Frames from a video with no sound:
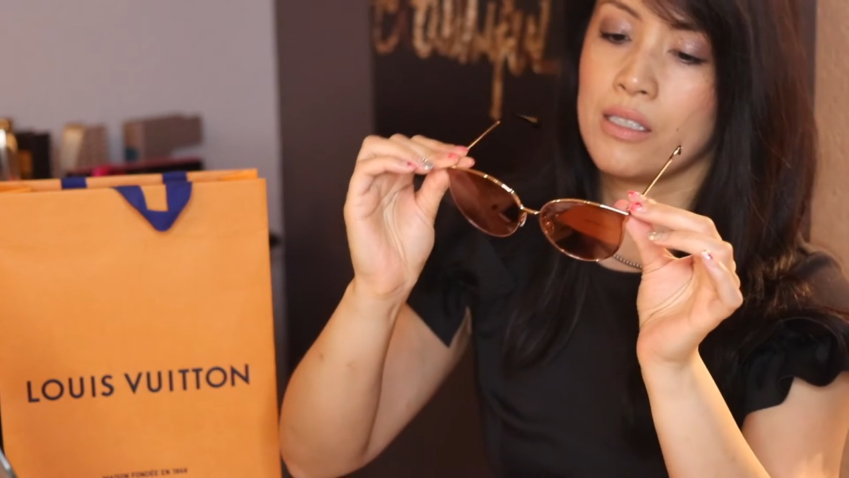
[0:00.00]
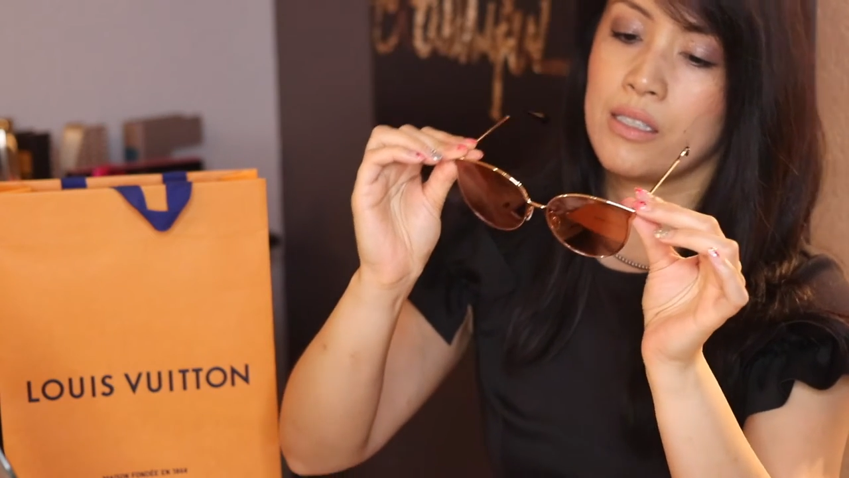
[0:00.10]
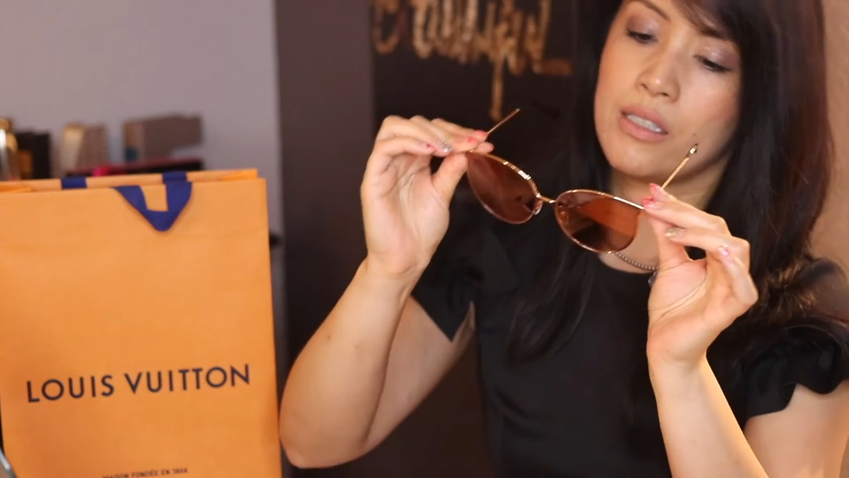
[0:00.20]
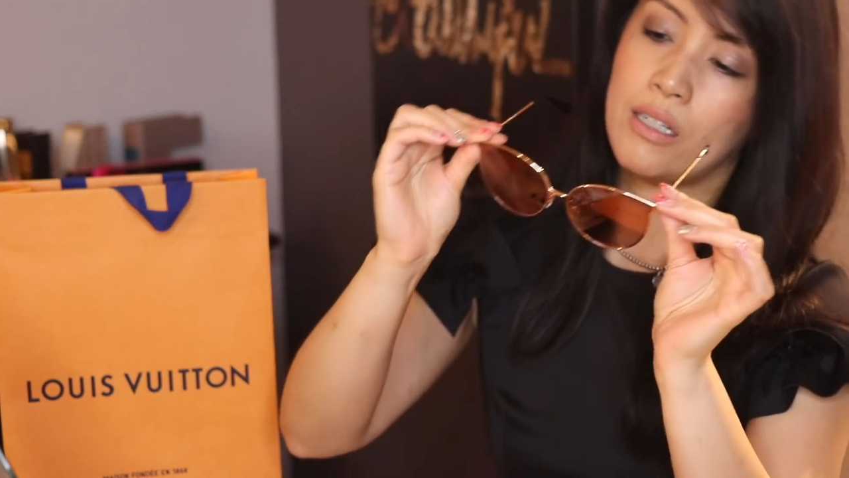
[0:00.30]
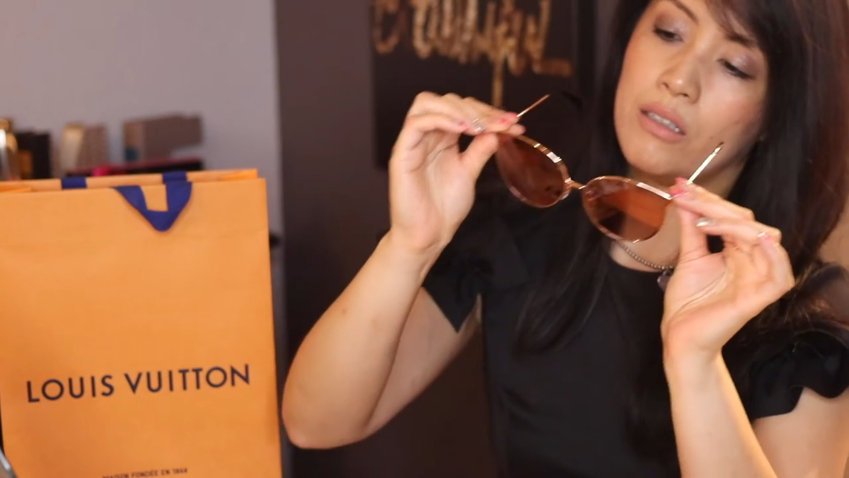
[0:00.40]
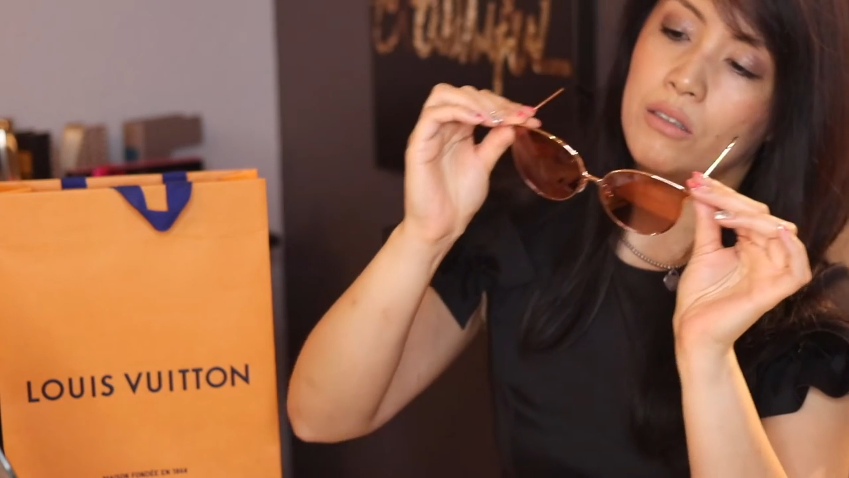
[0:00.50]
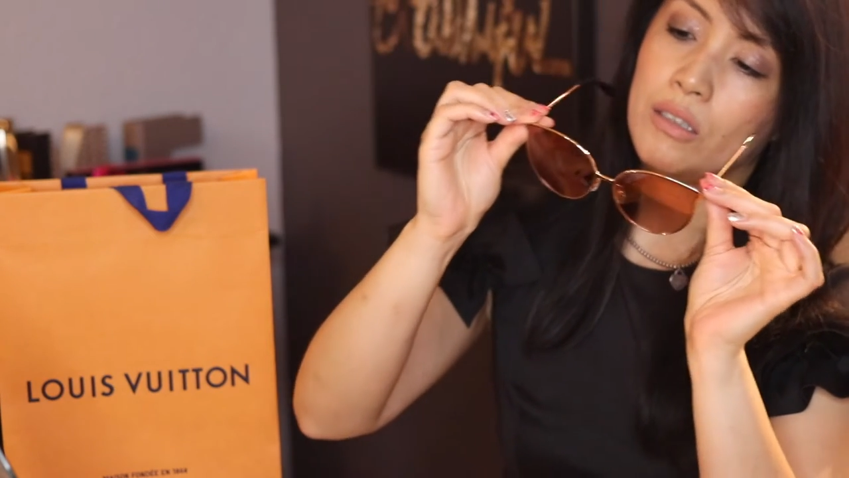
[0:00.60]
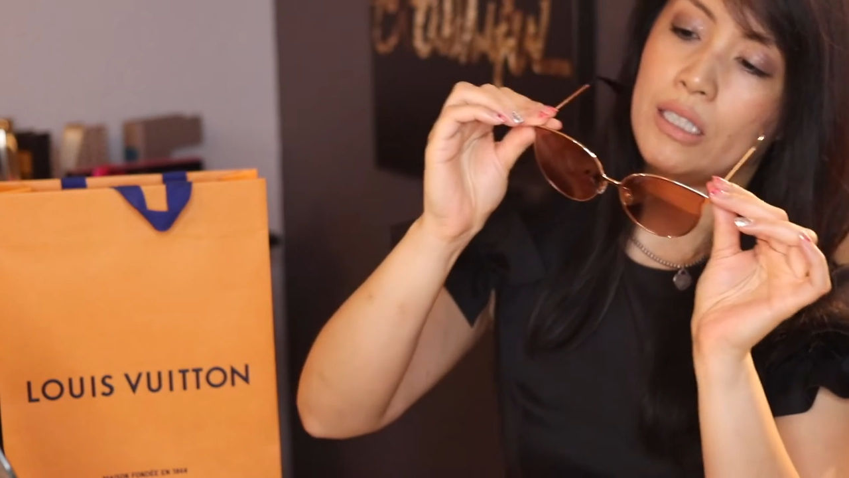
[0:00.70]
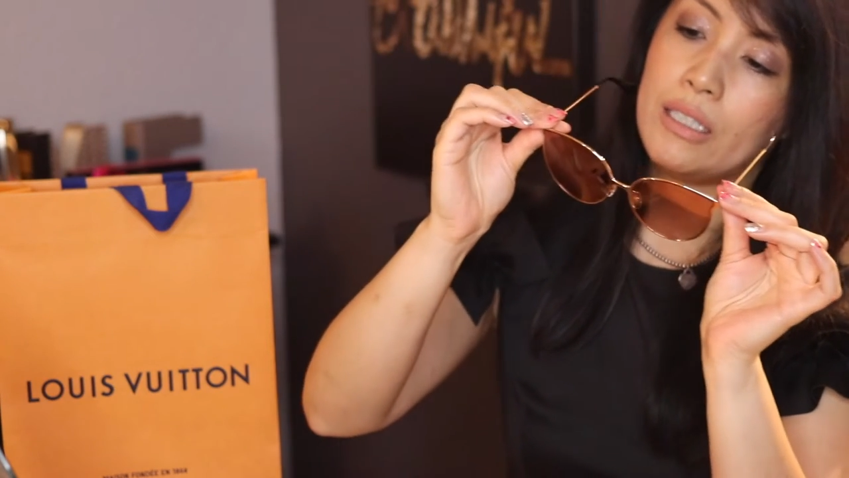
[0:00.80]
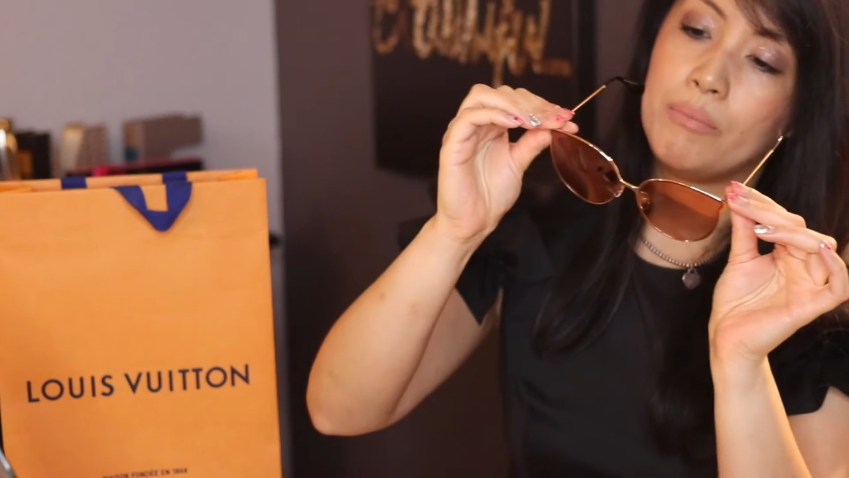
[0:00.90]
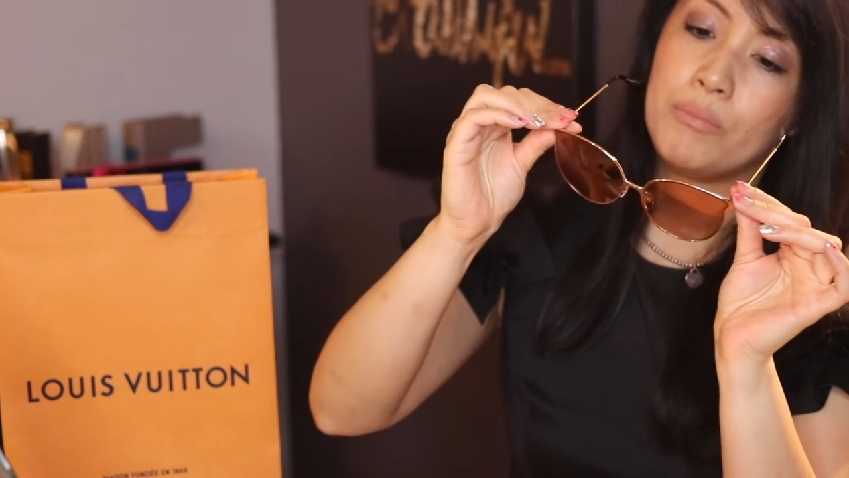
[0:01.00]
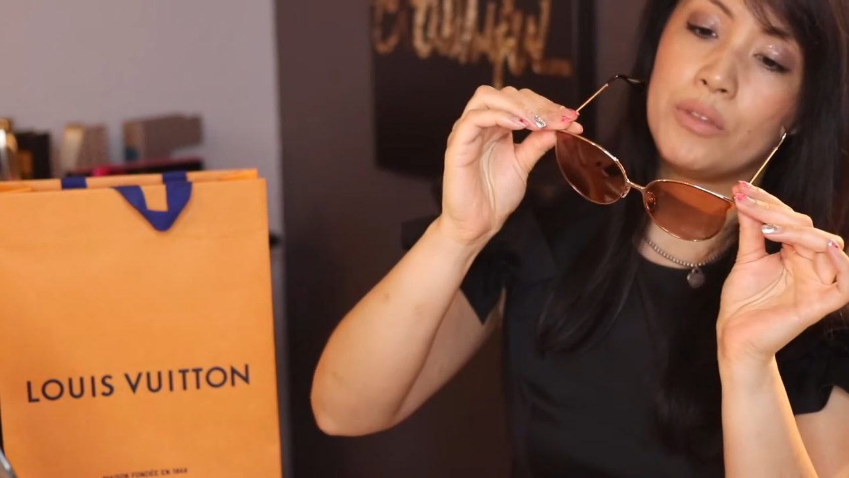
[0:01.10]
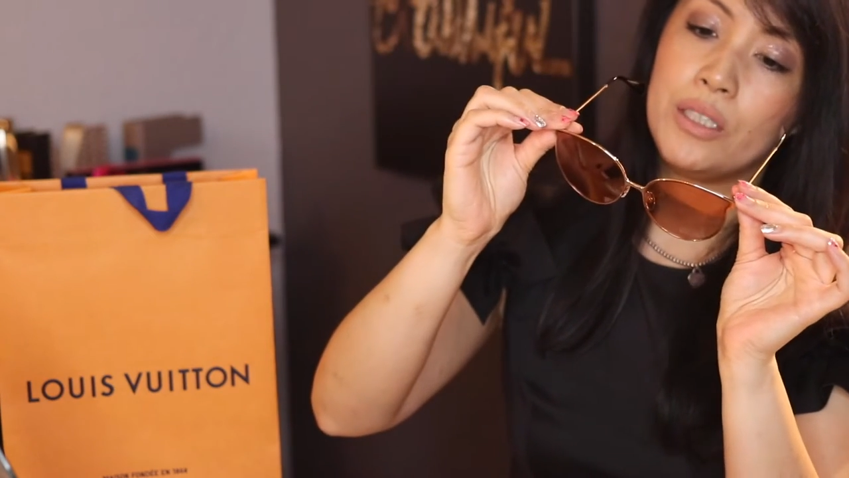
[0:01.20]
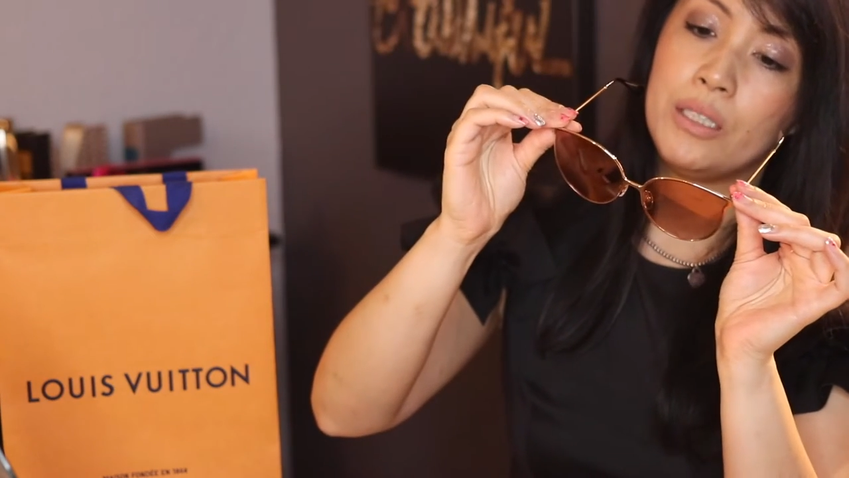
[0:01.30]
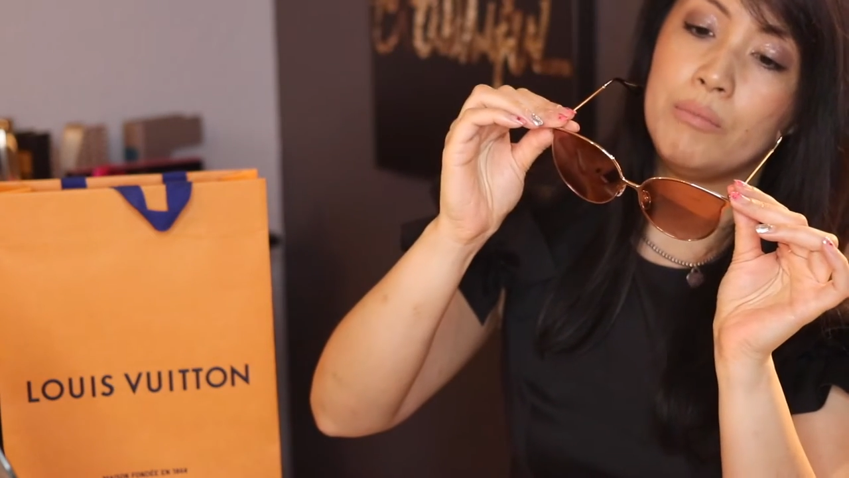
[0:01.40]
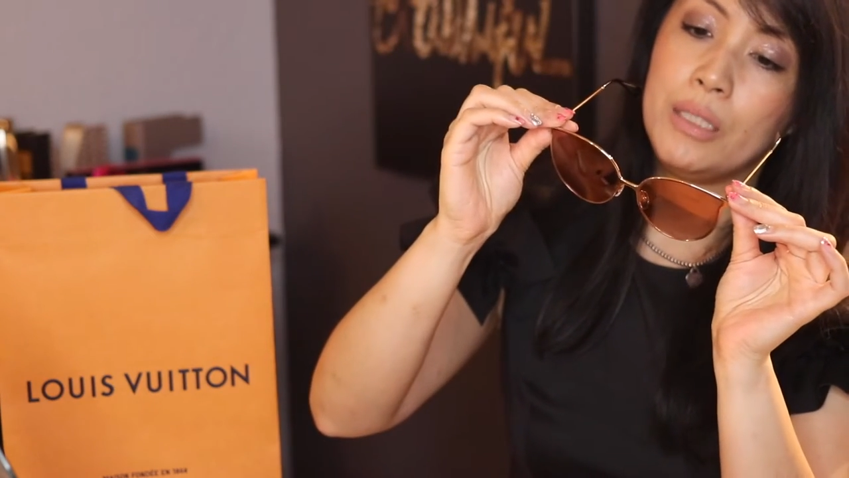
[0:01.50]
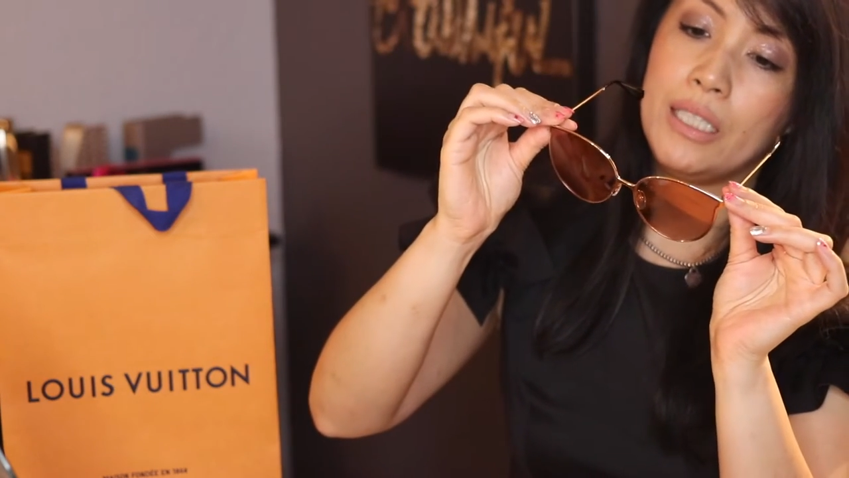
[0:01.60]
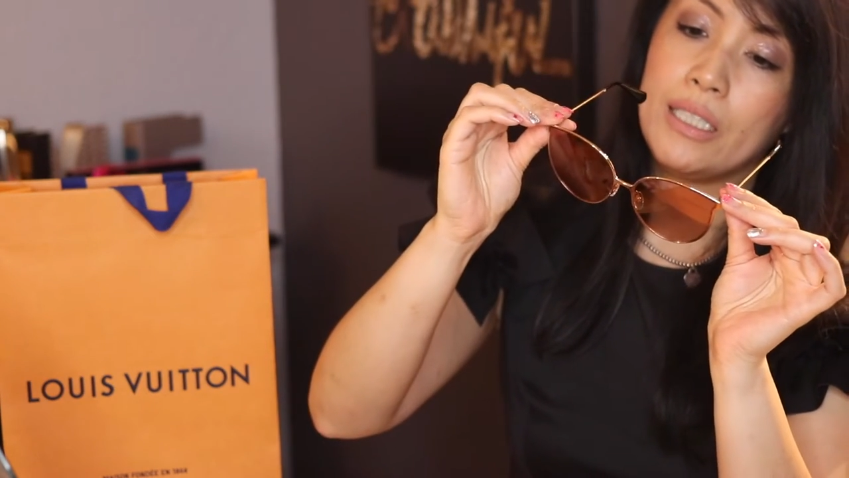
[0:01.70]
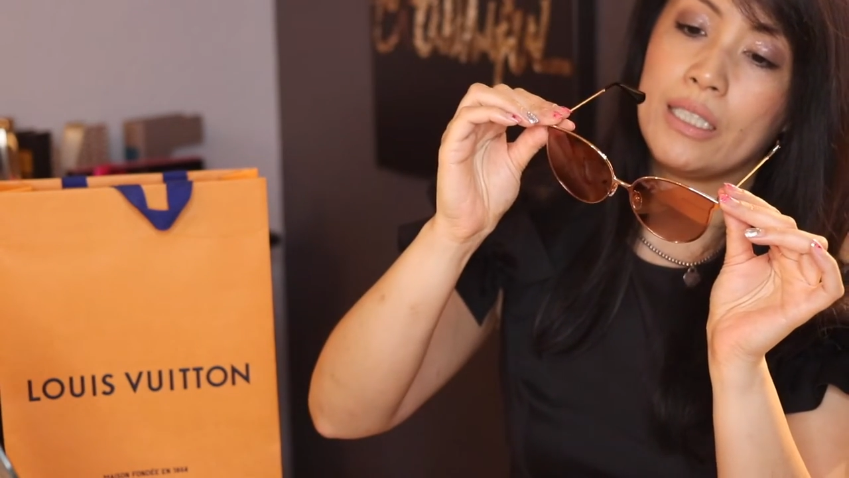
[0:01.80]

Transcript: So to me it